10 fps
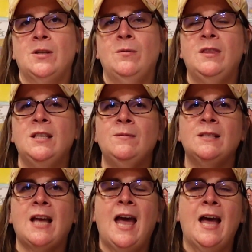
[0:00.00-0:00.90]
So this
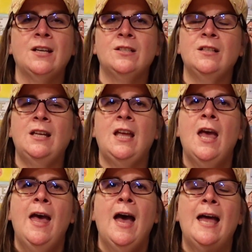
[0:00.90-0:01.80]
was actually
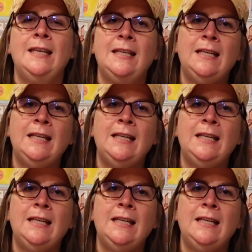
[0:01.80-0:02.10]
an